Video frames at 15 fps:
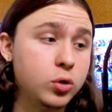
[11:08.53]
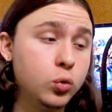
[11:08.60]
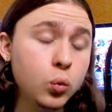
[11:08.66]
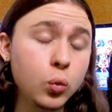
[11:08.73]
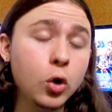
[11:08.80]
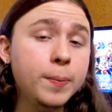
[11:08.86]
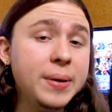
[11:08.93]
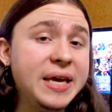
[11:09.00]
You
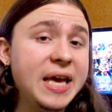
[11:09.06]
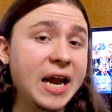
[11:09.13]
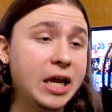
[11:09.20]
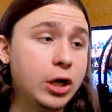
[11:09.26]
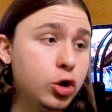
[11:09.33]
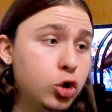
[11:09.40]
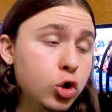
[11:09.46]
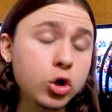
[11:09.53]
will be
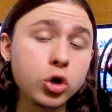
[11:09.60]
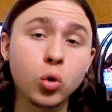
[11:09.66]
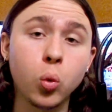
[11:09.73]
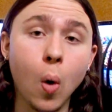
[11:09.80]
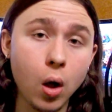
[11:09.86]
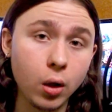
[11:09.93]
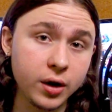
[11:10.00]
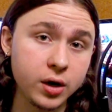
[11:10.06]
getting good
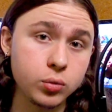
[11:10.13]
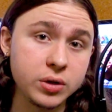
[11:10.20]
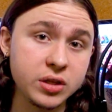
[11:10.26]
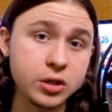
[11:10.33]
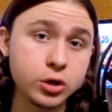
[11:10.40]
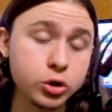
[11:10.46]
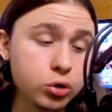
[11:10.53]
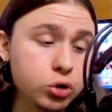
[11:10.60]
quality with
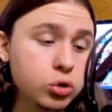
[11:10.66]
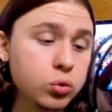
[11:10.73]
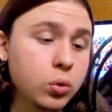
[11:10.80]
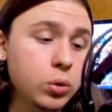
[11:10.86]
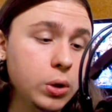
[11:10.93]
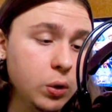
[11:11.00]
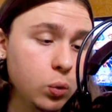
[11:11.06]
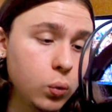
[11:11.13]
this. You
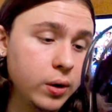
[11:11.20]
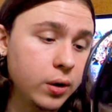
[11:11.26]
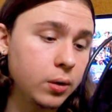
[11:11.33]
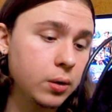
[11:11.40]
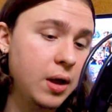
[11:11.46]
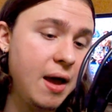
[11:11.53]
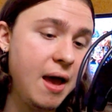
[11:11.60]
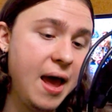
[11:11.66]
truly
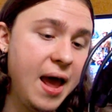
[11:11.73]
will.